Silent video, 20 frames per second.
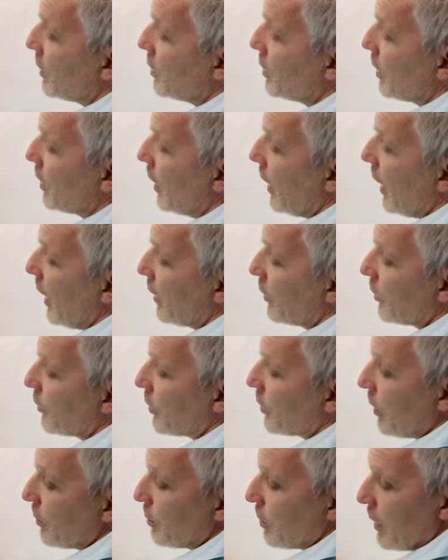and
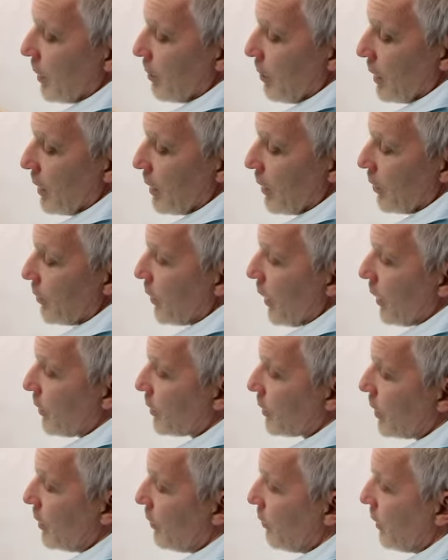simply because that's
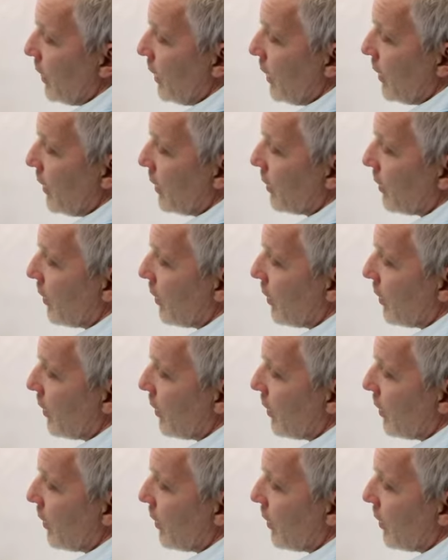convenient.